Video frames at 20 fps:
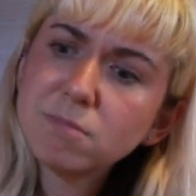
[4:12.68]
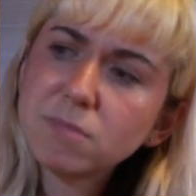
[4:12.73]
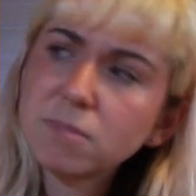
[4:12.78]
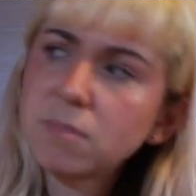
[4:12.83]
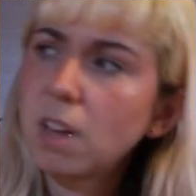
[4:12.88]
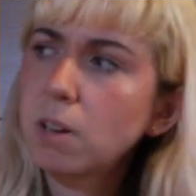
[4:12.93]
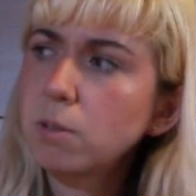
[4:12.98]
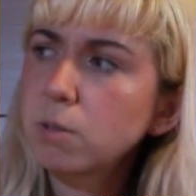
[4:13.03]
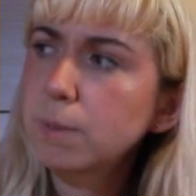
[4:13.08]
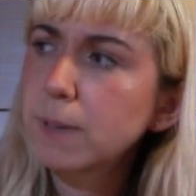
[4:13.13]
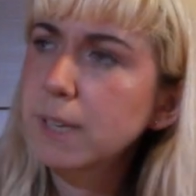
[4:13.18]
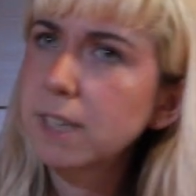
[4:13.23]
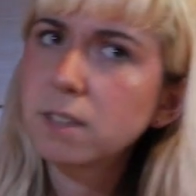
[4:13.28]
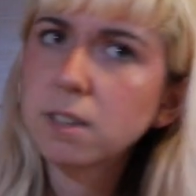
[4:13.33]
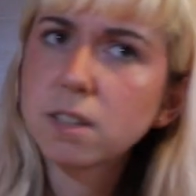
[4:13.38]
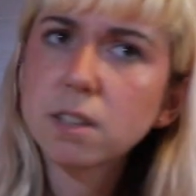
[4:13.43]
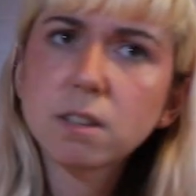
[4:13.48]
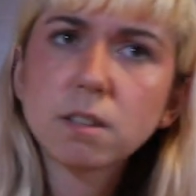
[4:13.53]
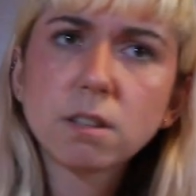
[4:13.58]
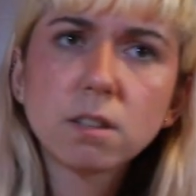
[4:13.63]
That was a bit
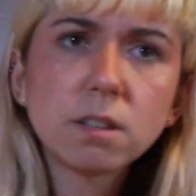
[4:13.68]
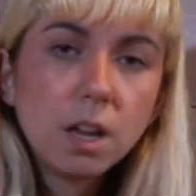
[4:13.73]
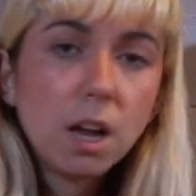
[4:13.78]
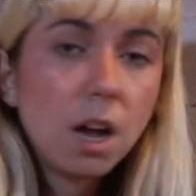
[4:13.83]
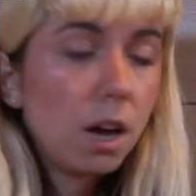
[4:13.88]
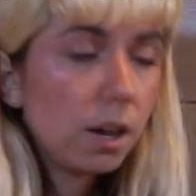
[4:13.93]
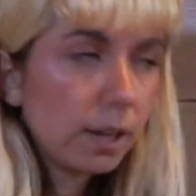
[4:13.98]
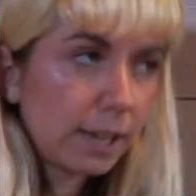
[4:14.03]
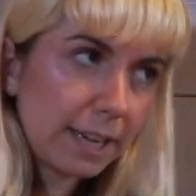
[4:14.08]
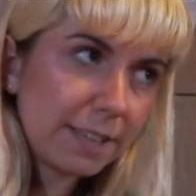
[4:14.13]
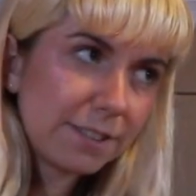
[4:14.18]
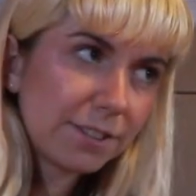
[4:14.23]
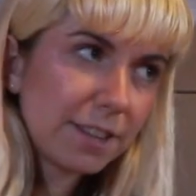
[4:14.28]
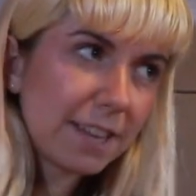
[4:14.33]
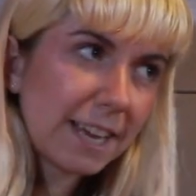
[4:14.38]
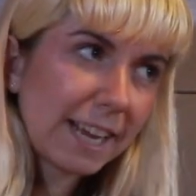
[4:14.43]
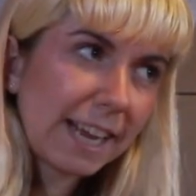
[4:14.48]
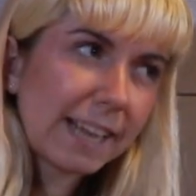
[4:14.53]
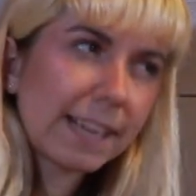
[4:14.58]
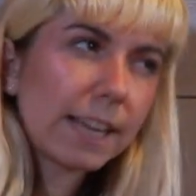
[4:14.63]
easy. Okay, so
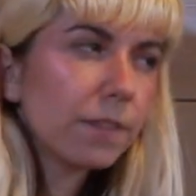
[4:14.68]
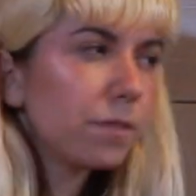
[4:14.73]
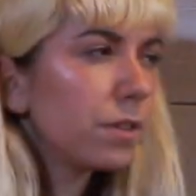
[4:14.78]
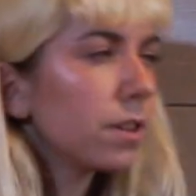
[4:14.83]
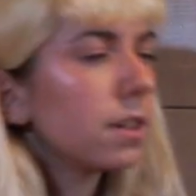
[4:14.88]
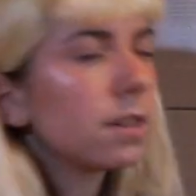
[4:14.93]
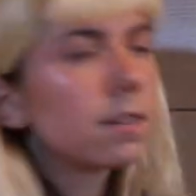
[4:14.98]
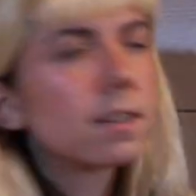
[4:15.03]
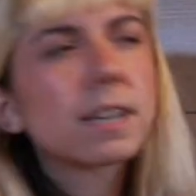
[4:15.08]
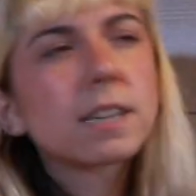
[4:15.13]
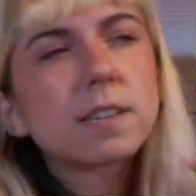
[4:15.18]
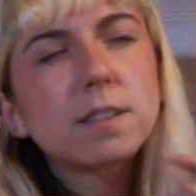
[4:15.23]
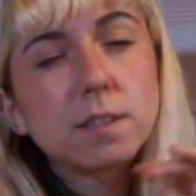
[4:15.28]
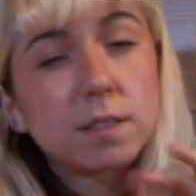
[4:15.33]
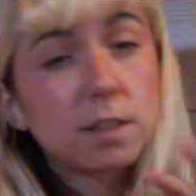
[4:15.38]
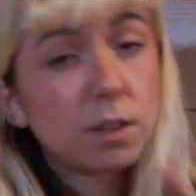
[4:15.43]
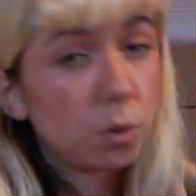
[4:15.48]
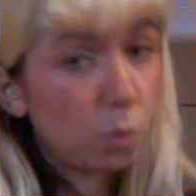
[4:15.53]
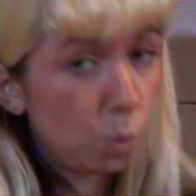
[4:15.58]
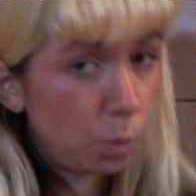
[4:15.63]
they get gifted these tickets to
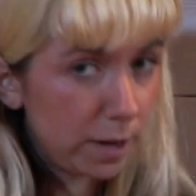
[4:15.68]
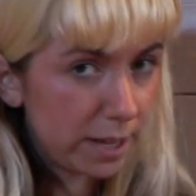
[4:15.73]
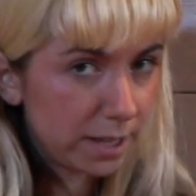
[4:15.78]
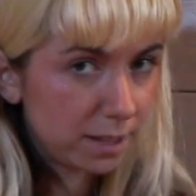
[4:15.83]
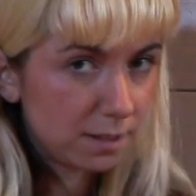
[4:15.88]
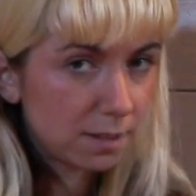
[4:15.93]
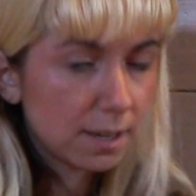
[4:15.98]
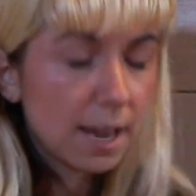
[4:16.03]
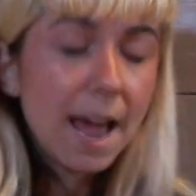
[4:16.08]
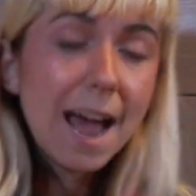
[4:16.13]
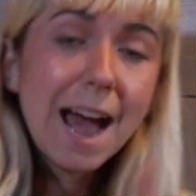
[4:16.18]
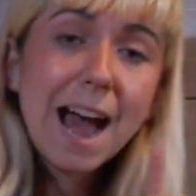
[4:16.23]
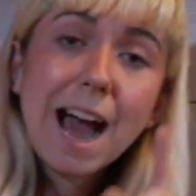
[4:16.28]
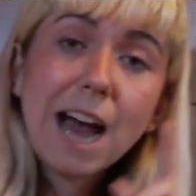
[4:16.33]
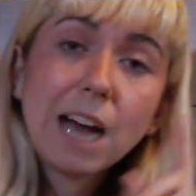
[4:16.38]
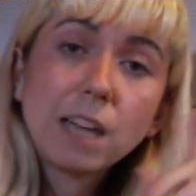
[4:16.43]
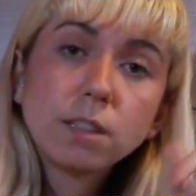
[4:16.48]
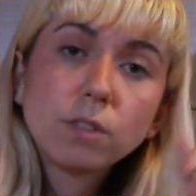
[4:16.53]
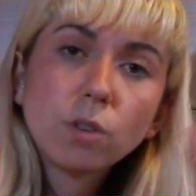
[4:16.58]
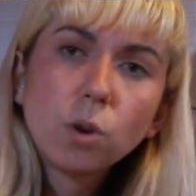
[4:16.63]
see The Wiz,
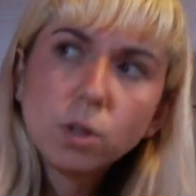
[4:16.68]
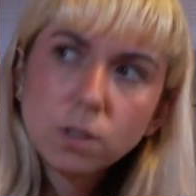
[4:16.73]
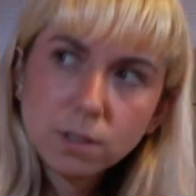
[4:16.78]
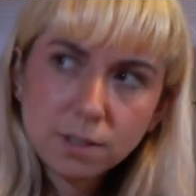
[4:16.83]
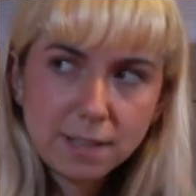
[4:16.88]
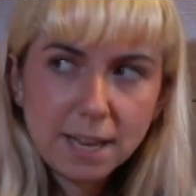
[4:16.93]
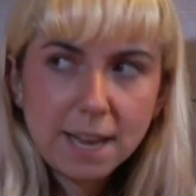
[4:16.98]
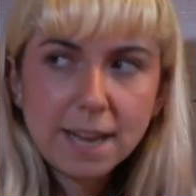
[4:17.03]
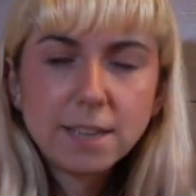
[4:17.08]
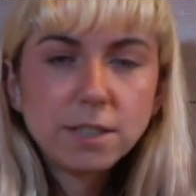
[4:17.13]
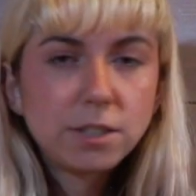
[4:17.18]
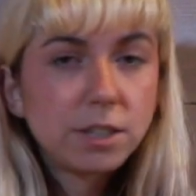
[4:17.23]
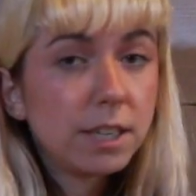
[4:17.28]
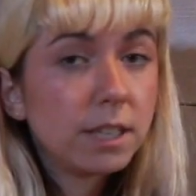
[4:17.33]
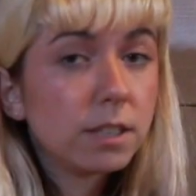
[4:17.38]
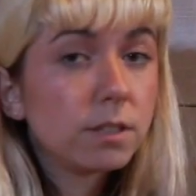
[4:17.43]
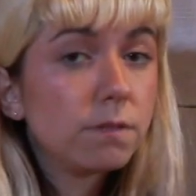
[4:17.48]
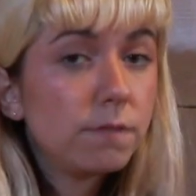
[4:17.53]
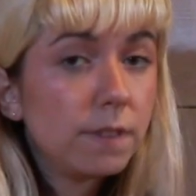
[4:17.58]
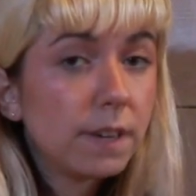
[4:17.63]
and on stage
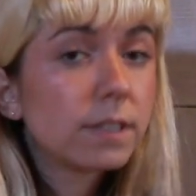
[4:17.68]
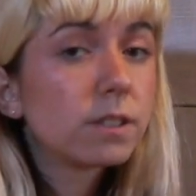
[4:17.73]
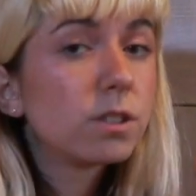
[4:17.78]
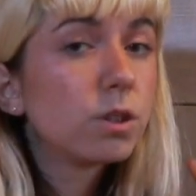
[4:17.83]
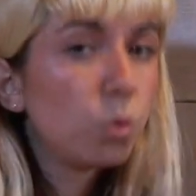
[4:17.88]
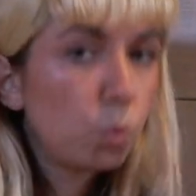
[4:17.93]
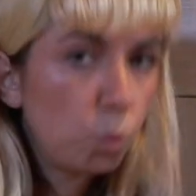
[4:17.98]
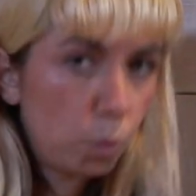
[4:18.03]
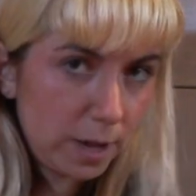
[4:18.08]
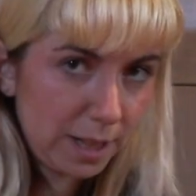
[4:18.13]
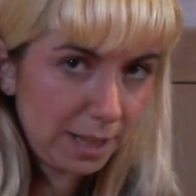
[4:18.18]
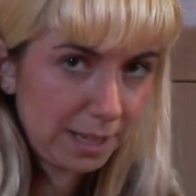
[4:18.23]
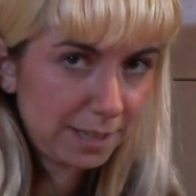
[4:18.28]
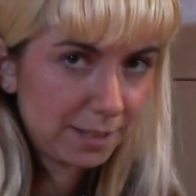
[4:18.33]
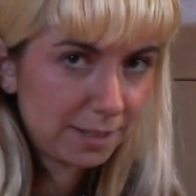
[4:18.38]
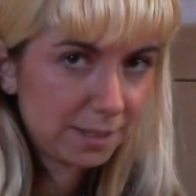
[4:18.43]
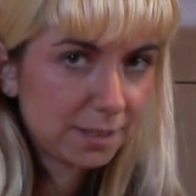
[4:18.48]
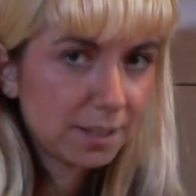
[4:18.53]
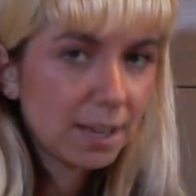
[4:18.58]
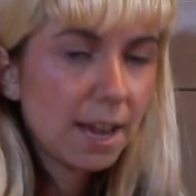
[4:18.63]
is Victor
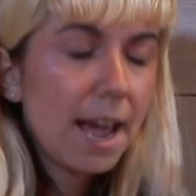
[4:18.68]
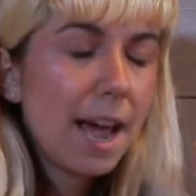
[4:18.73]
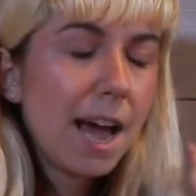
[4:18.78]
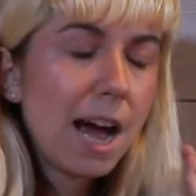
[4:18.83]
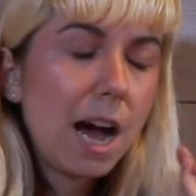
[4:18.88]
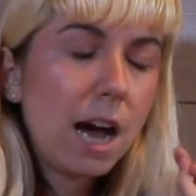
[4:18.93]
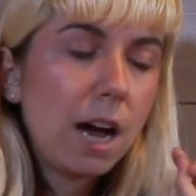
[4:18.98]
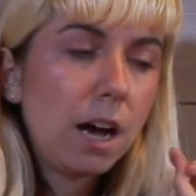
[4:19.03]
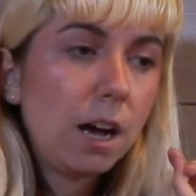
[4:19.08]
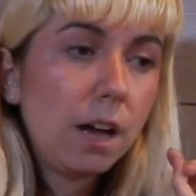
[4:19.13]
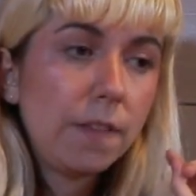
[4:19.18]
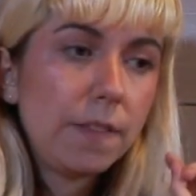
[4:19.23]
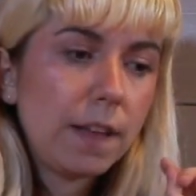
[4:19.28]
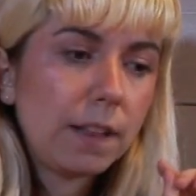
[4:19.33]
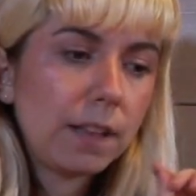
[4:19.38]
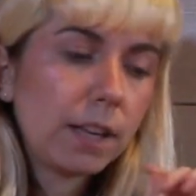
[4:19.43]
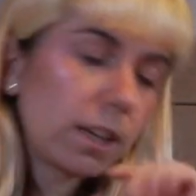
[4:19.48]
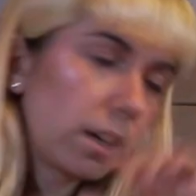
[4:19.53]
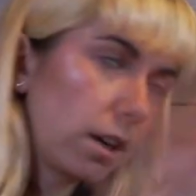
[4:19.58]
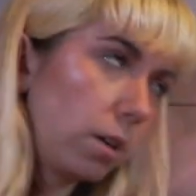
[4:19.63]
Willis. And they're
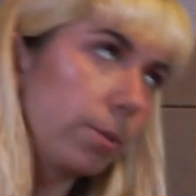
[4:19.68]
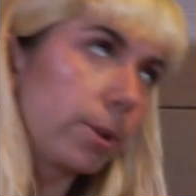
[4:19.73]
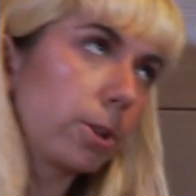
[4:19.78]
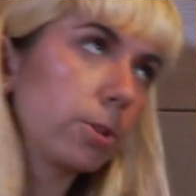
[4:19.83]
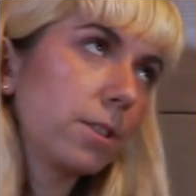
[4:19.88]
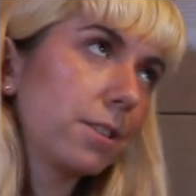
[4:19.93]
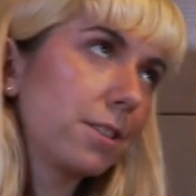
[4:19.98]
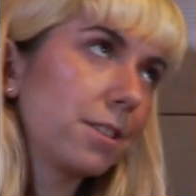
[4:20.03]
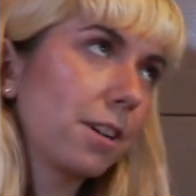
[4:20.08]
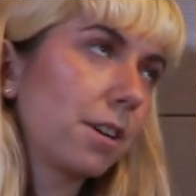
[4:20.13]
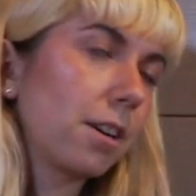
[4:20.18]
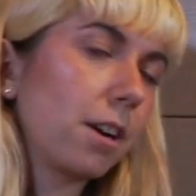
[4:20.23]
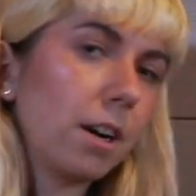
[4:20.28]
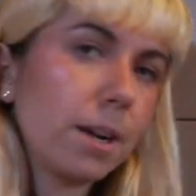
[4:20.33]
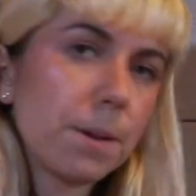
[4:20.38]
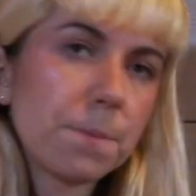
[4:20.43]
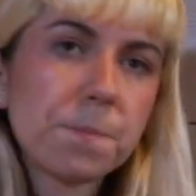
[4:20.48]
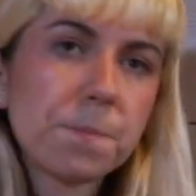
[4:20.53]
like, oh my god, this is our guy.